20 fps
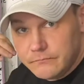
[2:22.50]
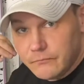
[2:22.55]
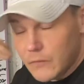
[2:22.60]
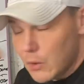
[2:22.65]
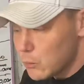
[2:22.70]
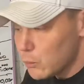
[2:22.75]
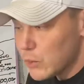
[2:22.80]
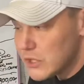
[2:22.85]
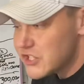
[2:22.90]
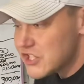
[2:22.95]

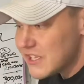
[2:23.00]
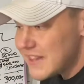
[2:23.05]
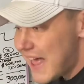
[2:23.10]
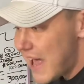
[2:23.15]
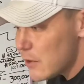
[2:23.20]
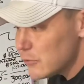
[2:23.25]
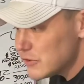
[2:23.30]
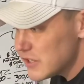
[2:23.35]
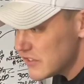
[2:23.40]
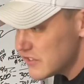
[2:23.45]
which
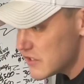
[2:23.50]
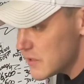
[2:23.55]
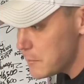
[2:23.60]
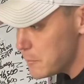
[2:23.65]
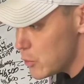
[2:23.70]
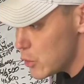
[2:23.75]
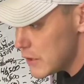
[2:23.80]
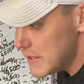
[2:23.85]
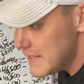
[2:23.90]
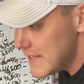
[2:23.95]
allows us to
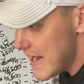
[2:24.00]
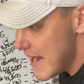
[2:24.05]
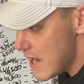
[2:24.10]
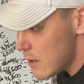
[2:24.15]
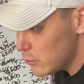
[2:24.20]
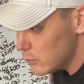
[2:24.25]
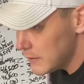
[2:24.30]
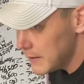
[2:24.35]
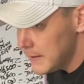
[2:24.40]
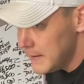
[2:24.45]
put
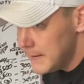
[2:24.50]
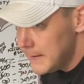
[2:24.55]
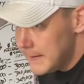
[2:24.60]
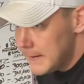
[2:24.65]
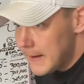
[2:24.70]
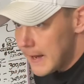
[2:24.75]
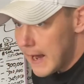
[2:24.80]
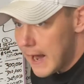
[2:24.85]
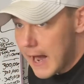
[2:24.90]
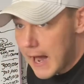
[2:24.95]
down
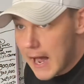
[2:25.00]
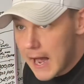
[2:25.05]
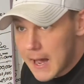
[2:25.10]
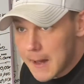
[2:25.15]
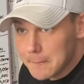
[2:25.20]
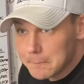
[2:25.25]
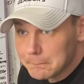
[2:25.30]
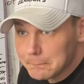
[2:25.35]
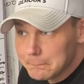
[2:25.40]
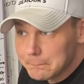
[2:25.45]

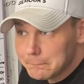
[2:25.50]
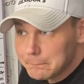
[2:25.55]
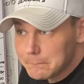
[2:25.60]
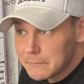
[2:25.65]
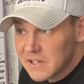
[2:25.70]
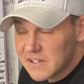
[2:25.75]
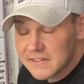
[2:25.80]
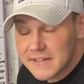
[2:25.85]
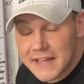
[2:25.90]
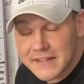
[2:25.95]

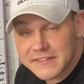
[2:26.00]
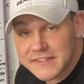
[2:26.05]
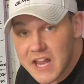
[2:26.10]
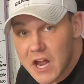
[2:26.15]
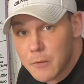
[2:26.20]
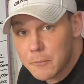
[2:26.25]
less down